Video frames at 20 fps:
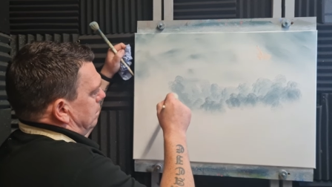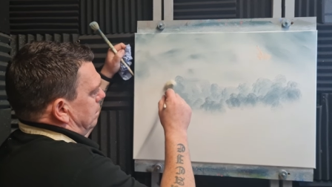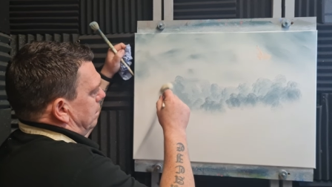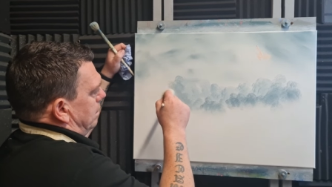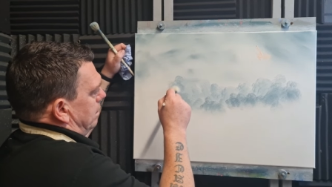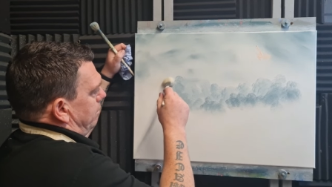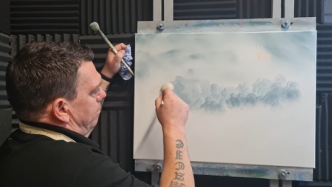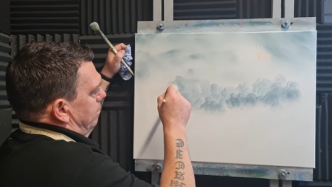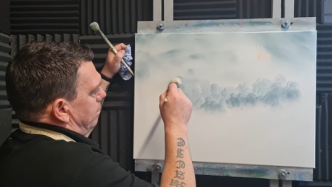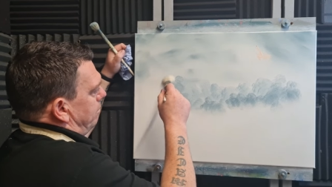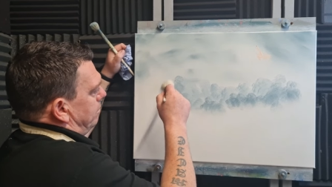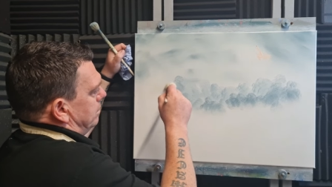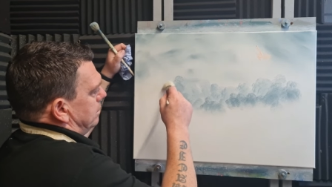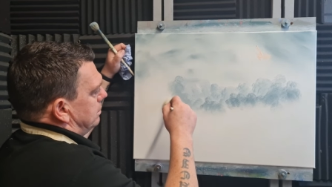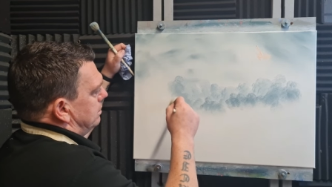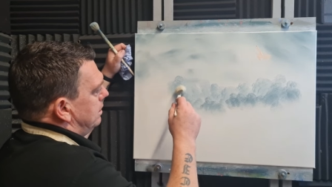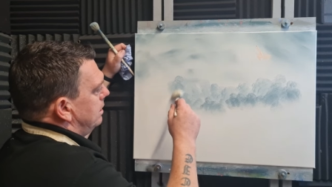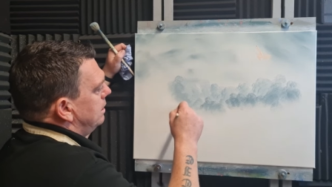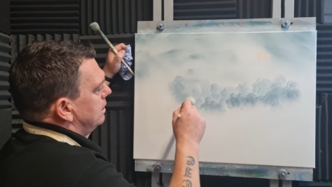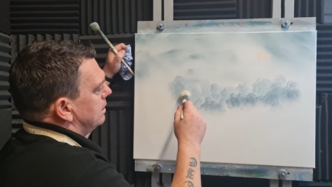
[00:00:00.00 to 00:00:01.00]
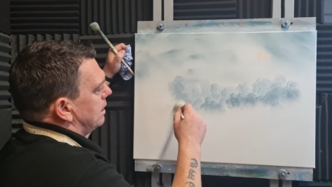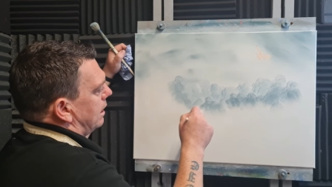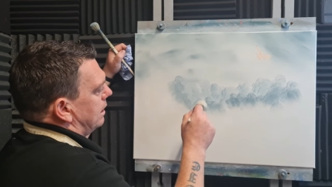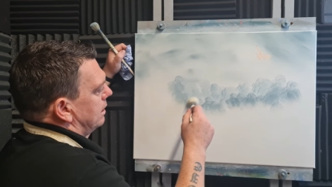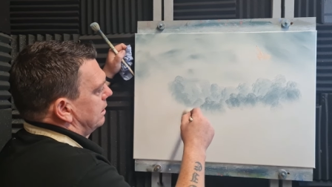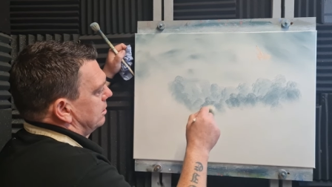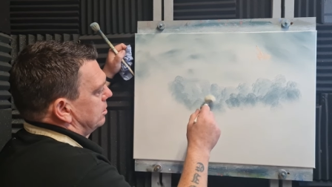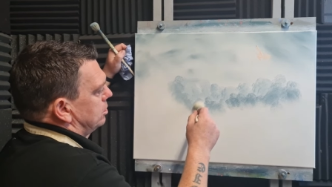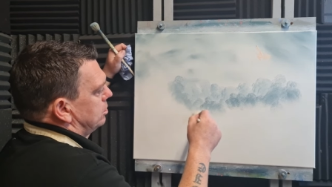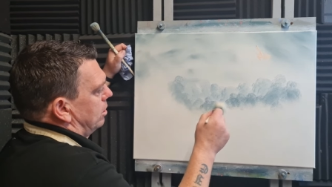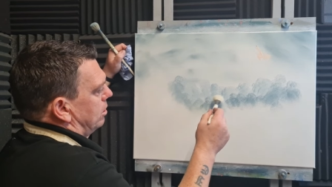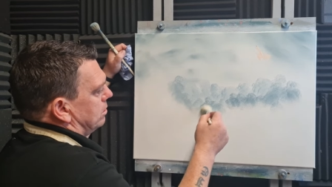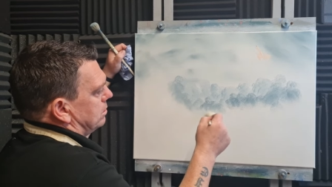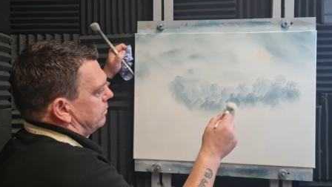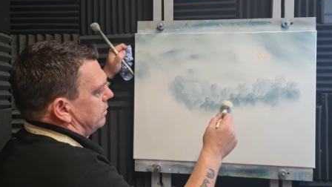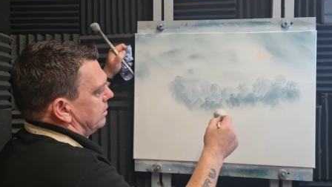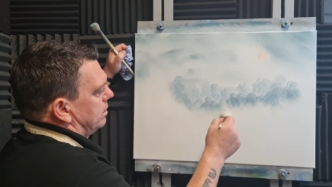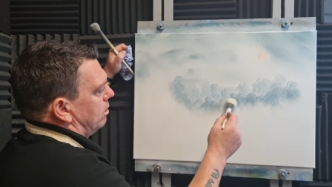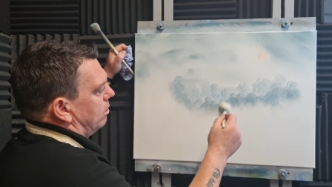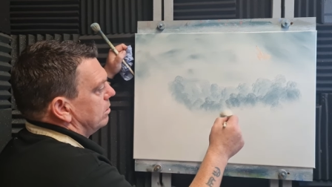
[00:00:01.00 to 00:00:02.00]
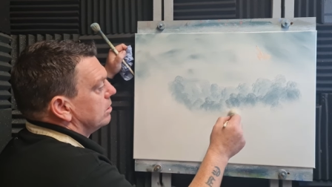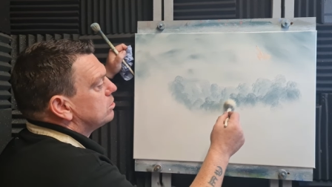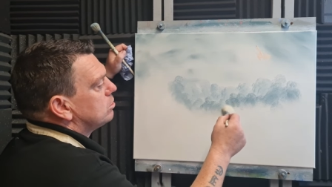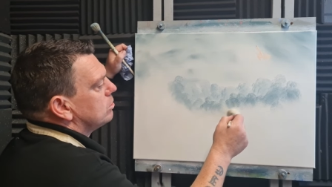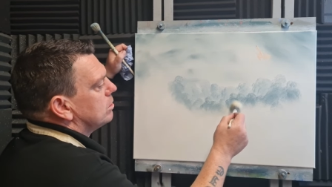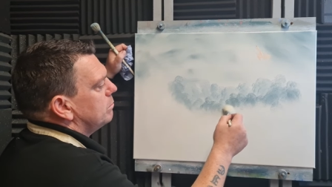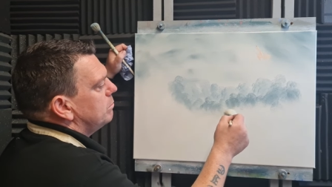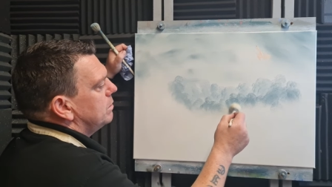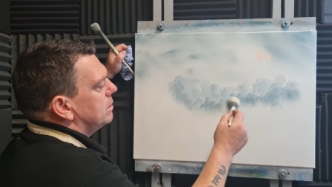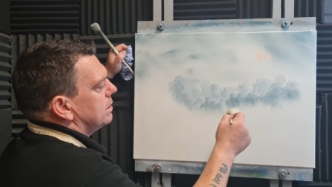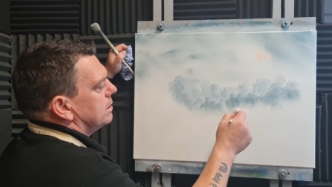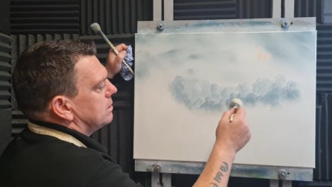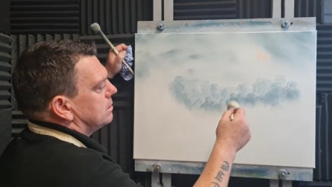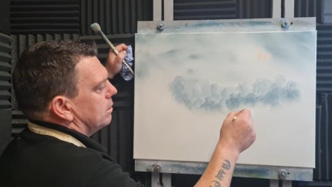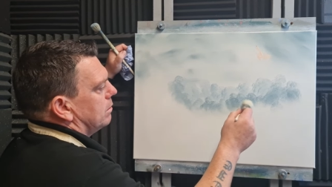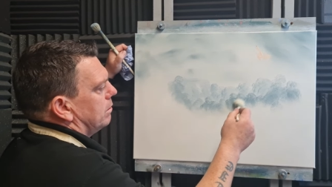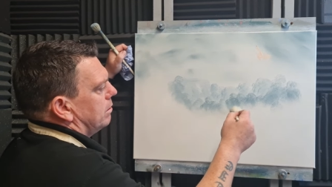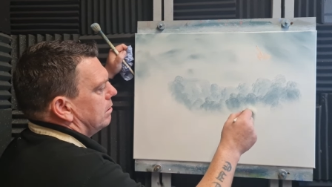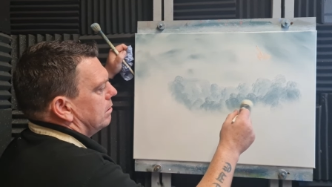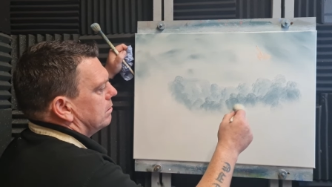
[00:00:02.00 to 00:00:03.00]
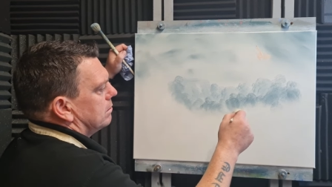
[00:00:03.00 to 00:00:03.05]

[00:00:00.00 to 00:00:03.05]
And if you haven't seen that little shorts video, and it took a minute to